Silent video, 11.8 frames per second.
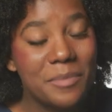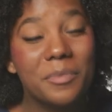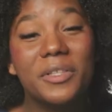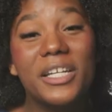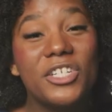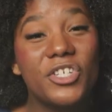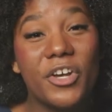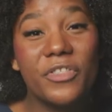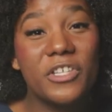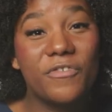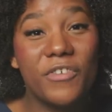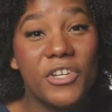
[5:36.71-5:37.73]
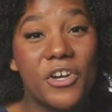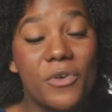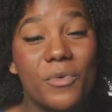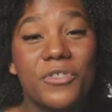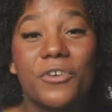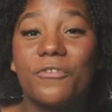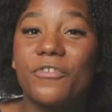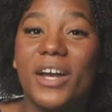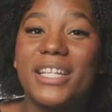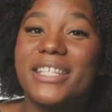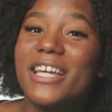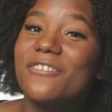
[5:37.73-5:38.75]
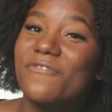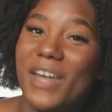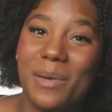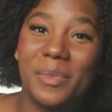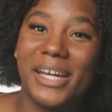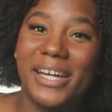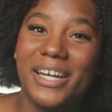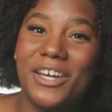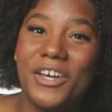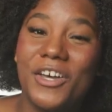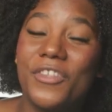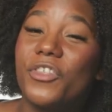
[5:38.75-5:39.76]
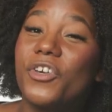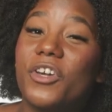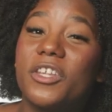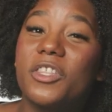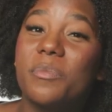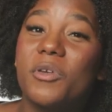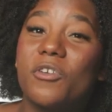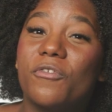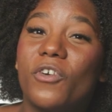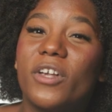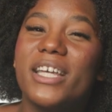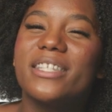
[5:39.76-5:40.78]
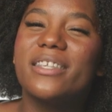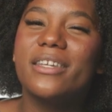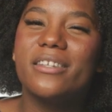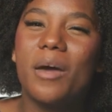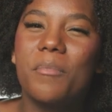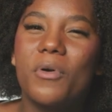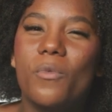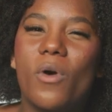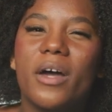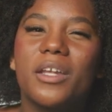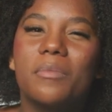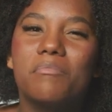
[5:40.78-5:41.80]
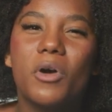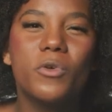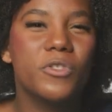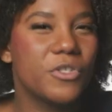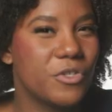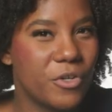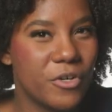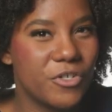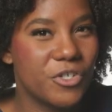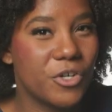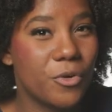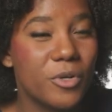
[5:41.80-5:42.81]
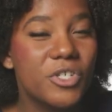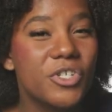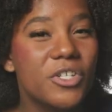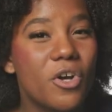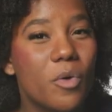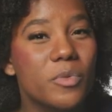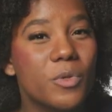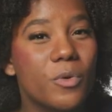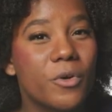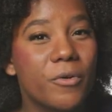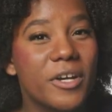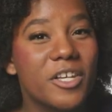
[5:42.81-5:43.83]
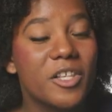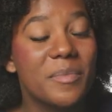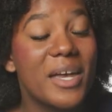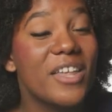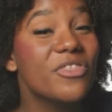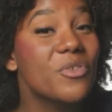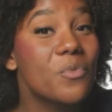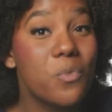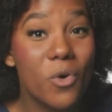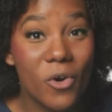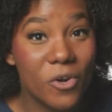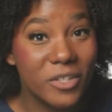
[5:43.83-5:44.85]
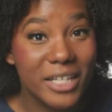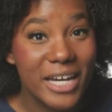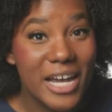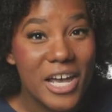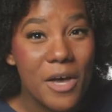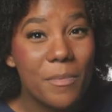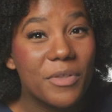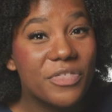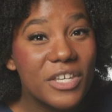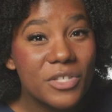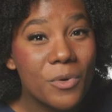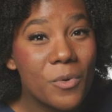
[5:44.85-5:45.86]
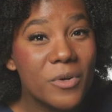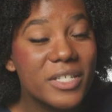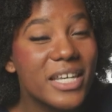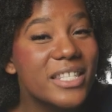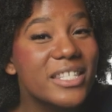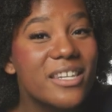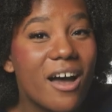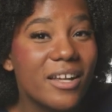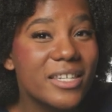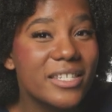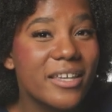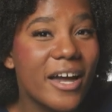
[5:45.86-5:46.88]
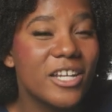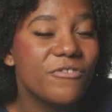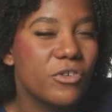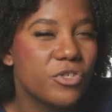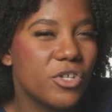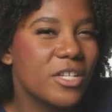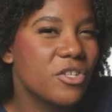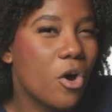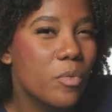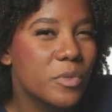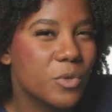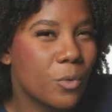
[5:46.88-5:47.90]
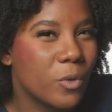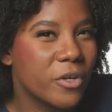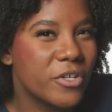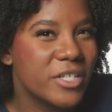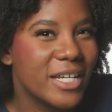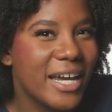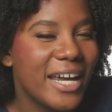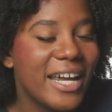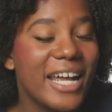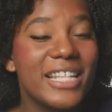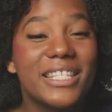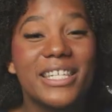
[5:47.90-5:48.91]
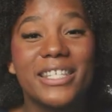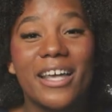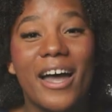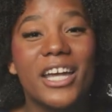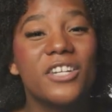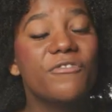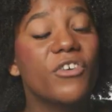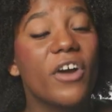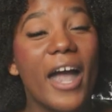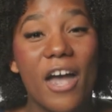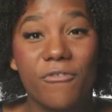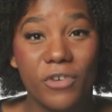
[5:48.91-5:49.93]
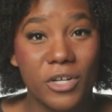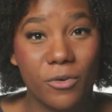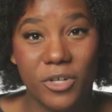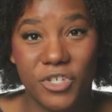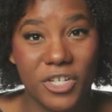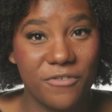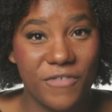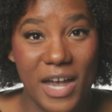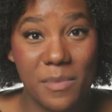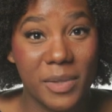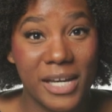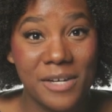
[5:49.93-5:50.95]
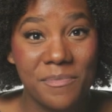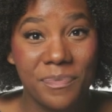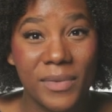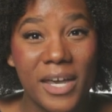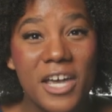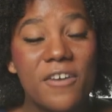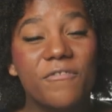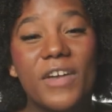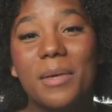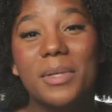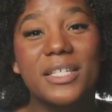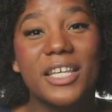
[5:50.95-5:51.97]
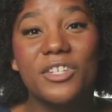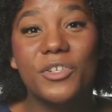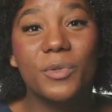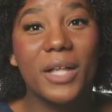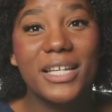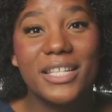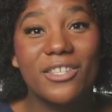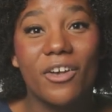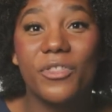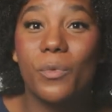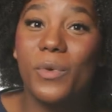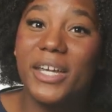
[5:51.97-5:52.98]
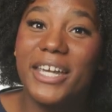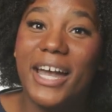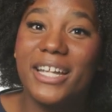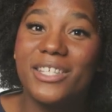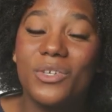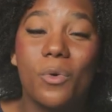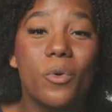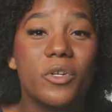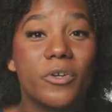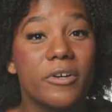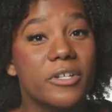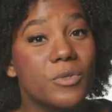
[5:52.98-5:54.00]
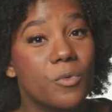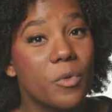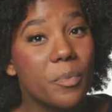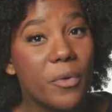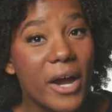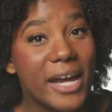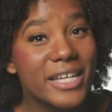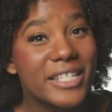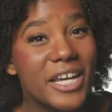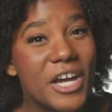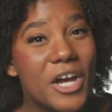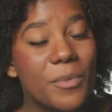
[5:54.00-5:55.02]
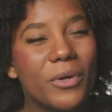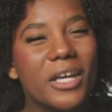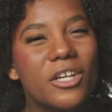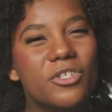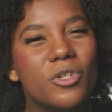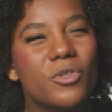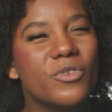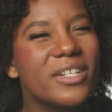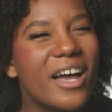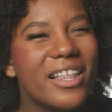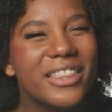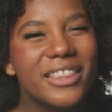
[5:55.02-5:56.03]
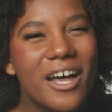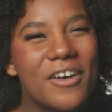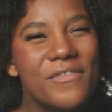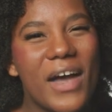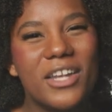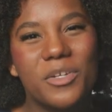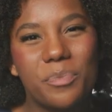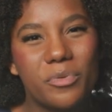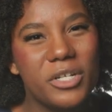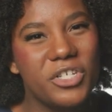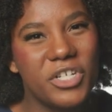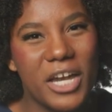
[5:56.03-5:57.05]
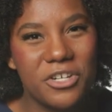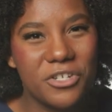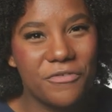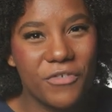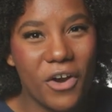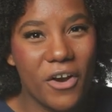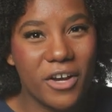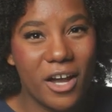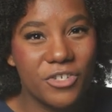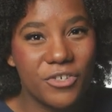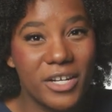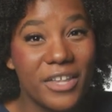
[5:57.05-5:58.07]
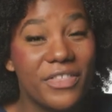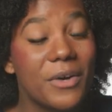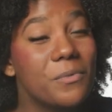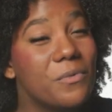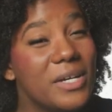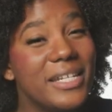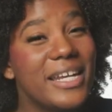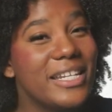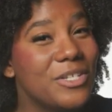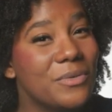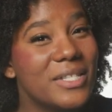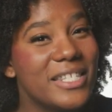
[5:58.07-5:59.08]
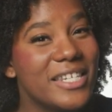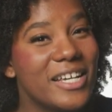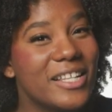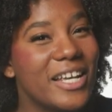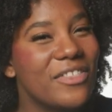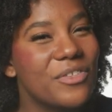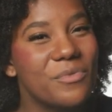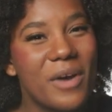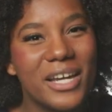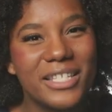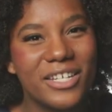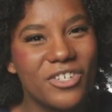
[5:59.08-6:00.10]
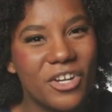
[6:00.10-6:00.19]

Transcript: Please share this video with your friends and family. The Good and the Beautiful is the #1 most searched Christian homeschool curriculum in the world. But this course is not designed for just homeschoolers. It's designed for every Christian family. Families can do lessons on the weekends or during school breaks, bringing children a love and appreciation for our country that we need to instill in the rising